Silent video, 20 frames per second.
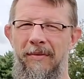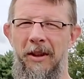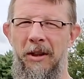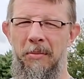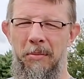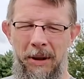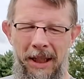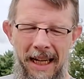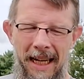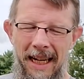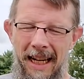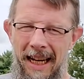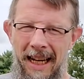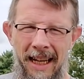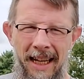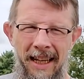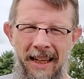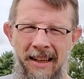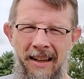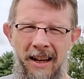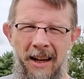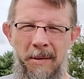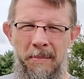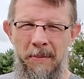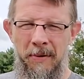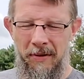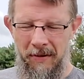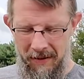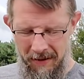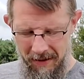blade in,
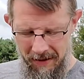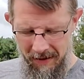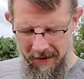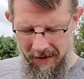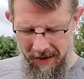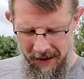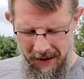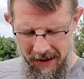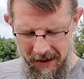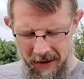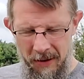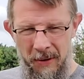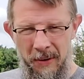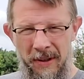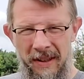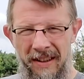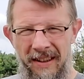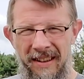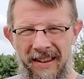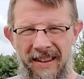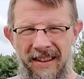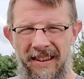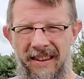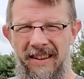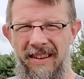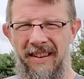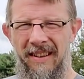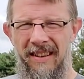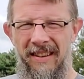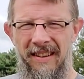ups, you know, and the